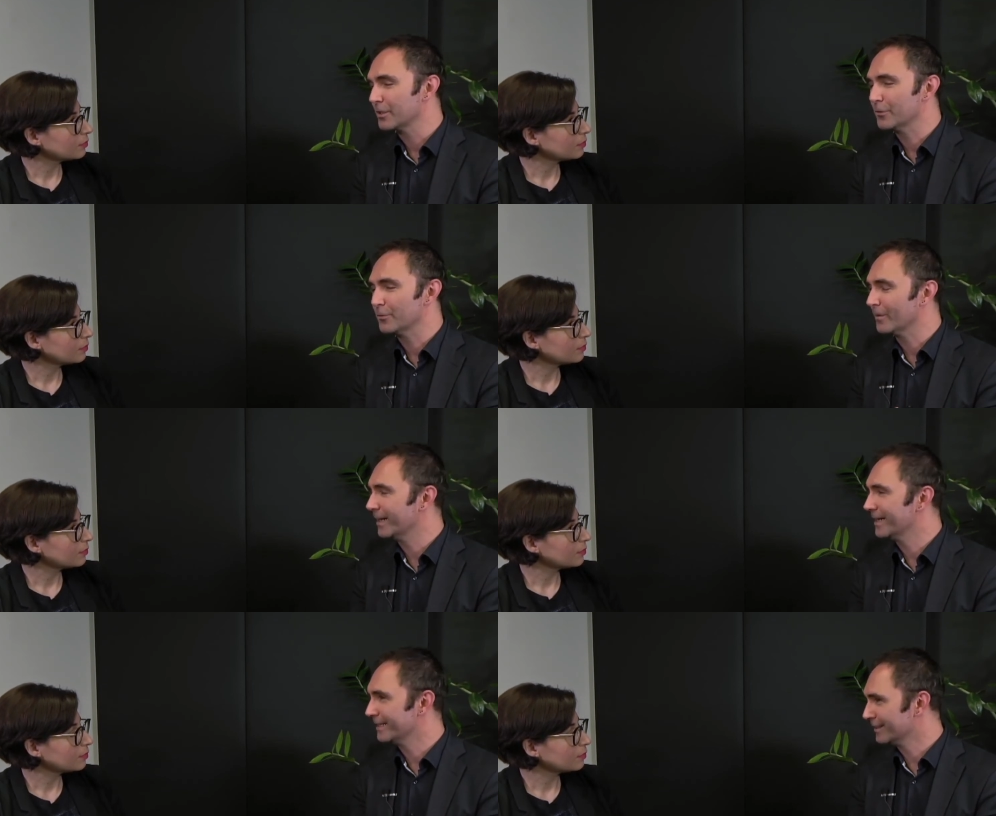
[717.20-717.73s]

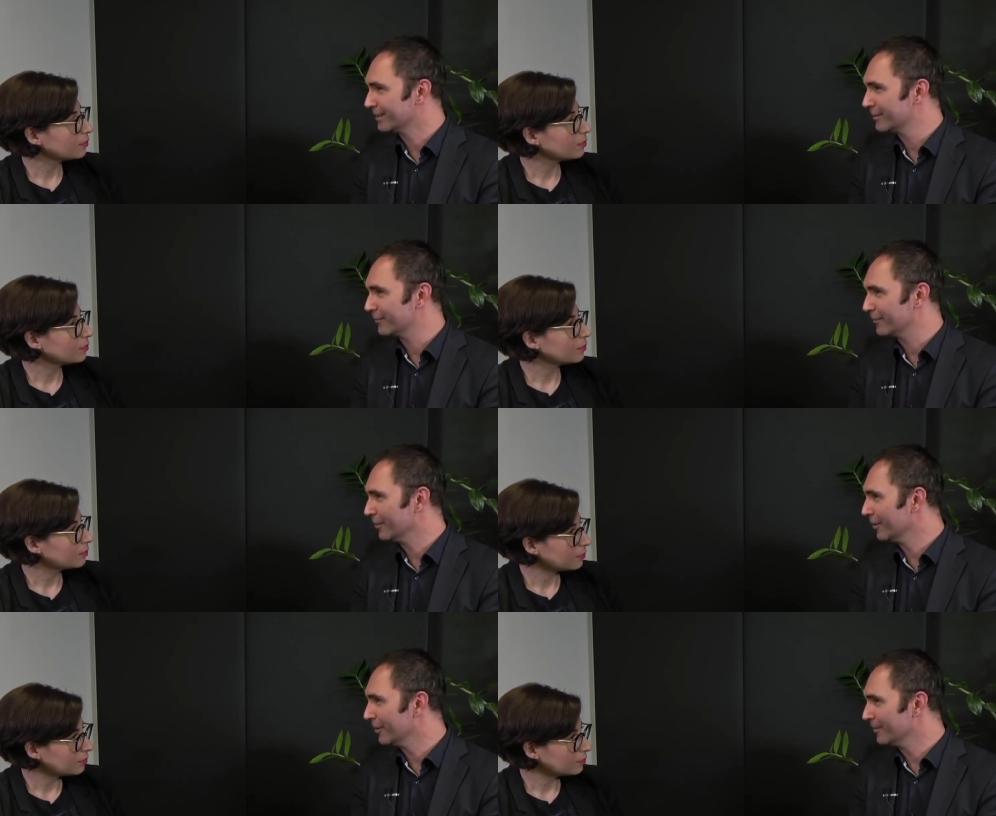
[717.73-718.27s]
Speaker 1: range
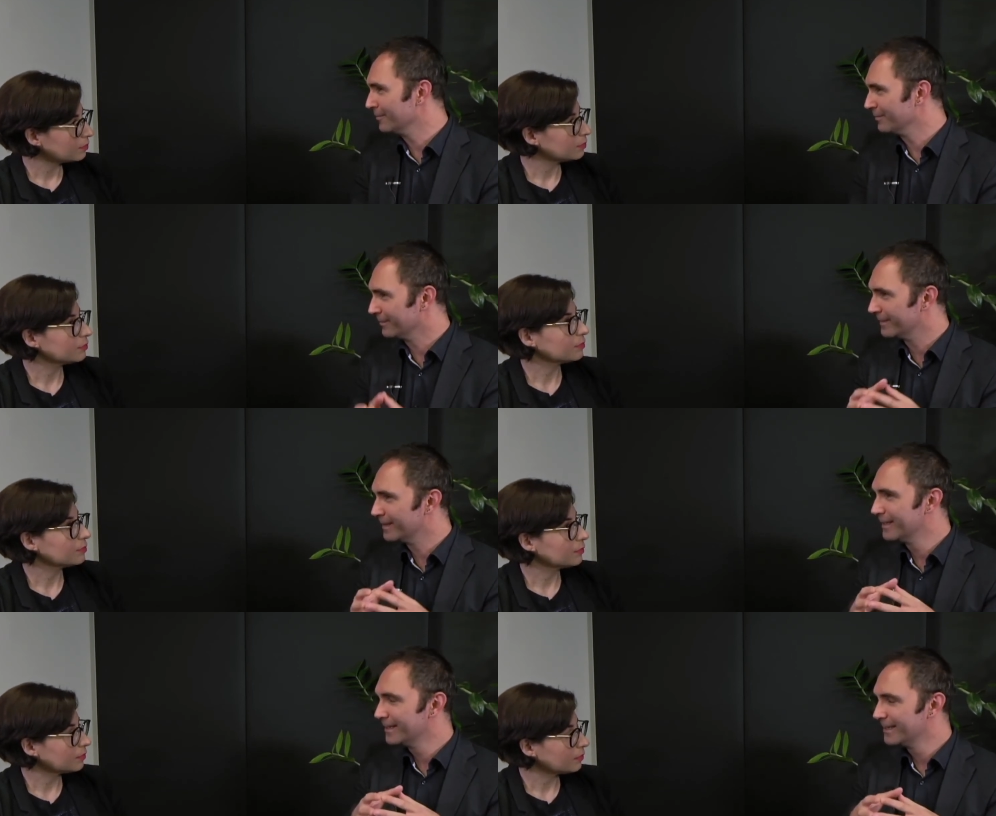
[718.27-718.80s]
from,
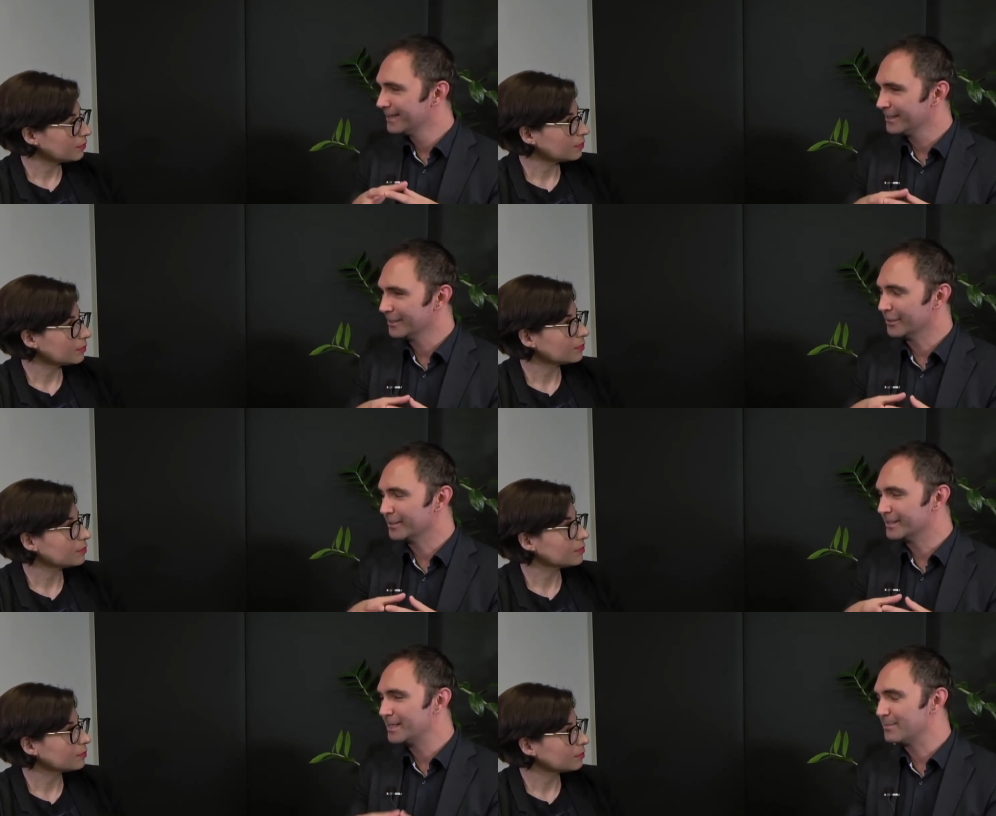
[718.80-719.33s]
you
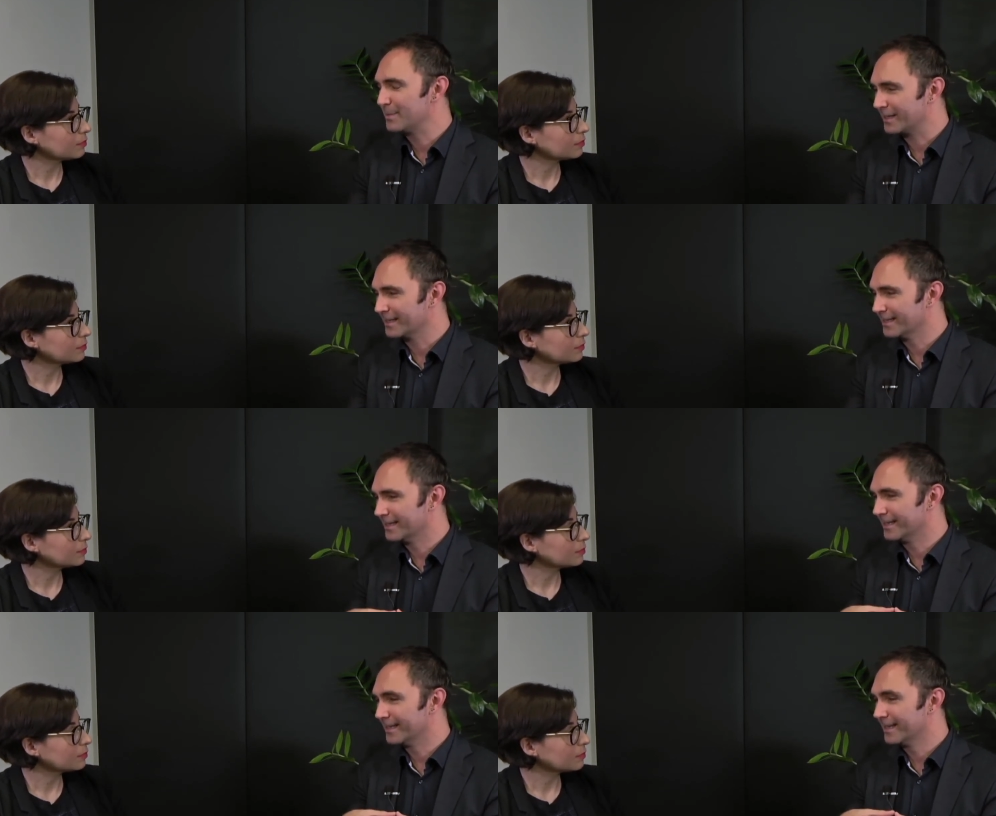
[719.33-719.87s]
know,
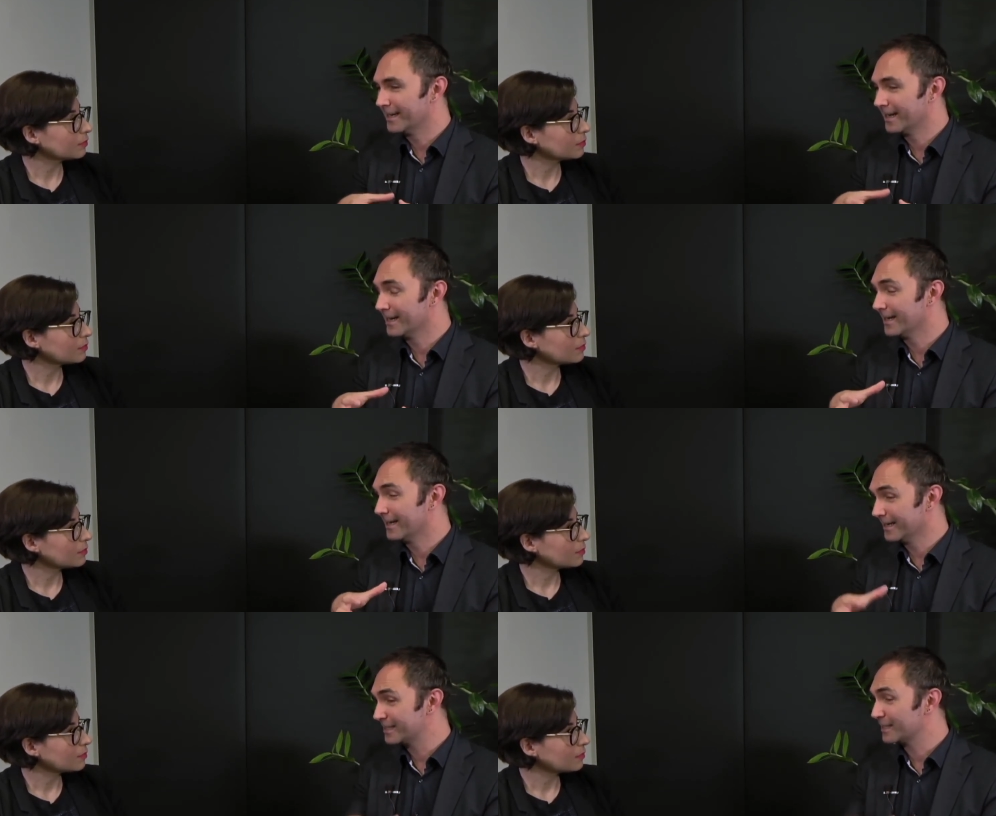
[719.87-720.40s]
typically
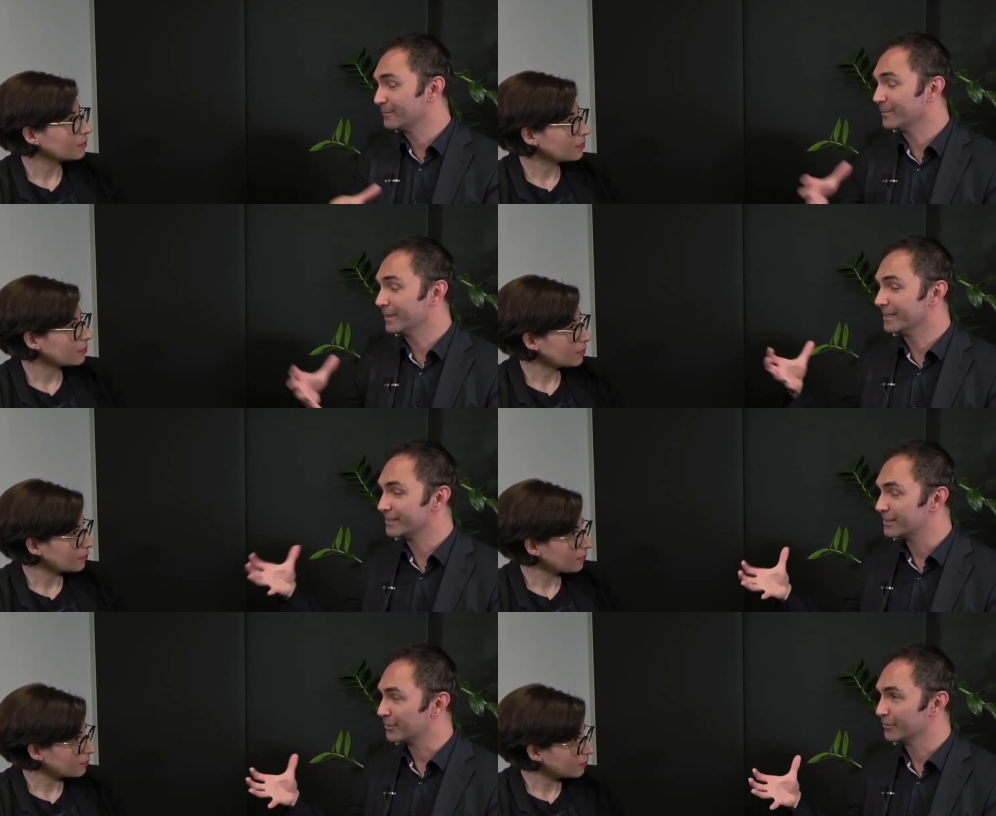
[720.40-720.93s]
uh,
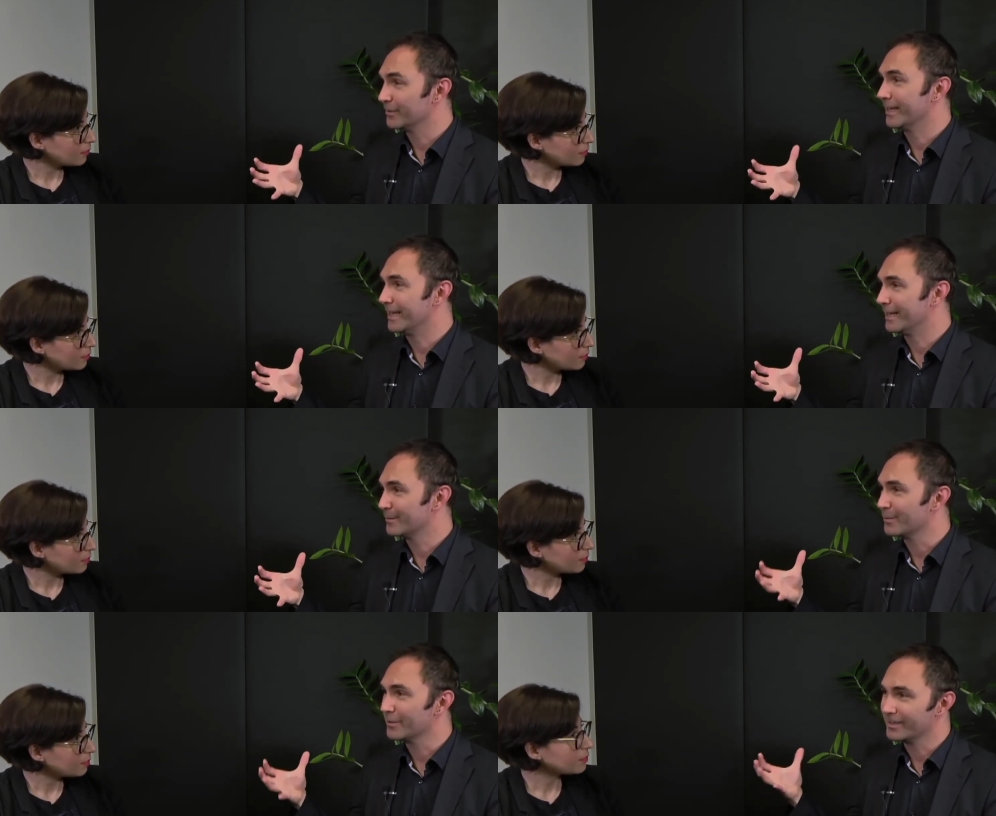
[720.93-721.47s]
SMBs through to
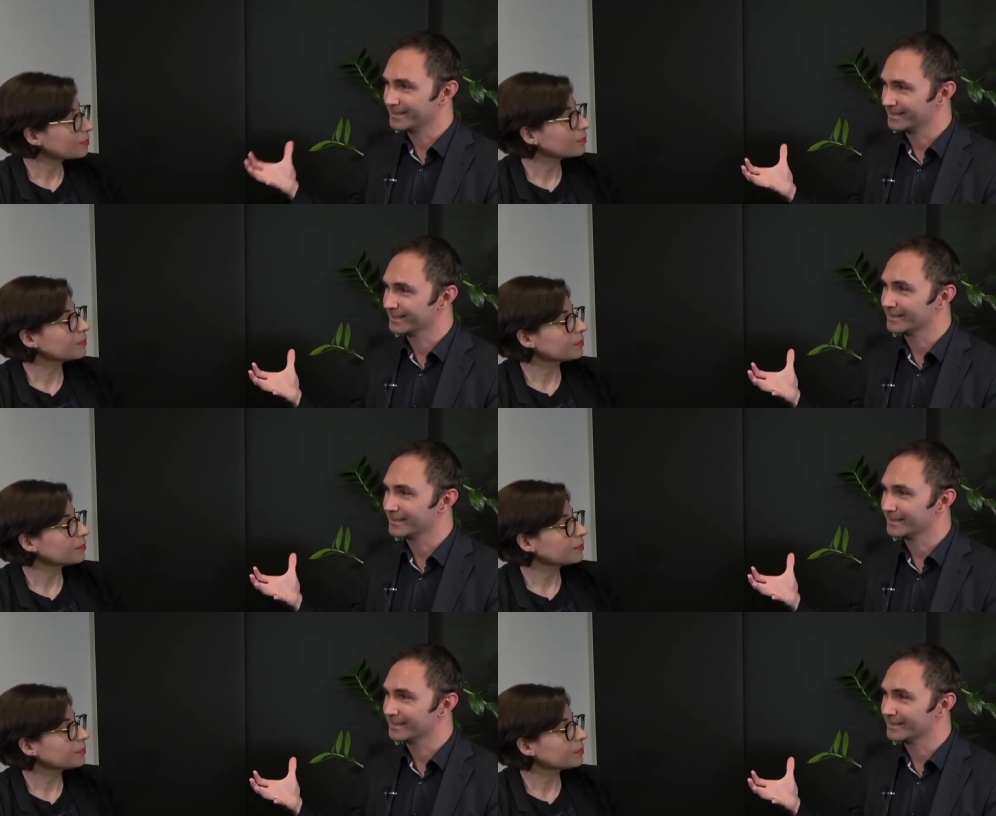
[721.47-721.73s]
enterprise and